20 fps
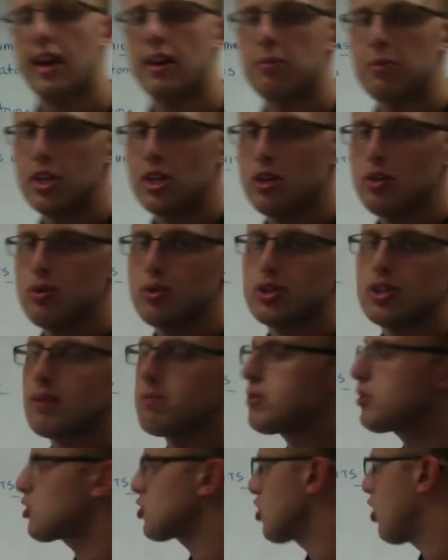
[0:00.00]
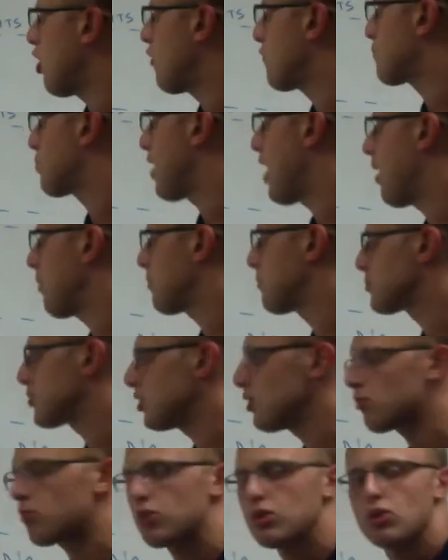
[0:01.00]
and we use them to solve problems in
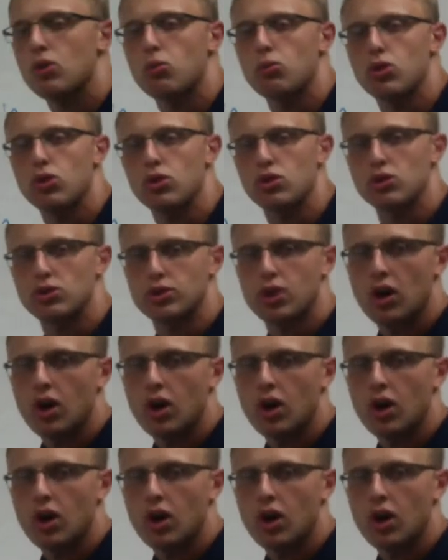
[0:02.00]
the real world,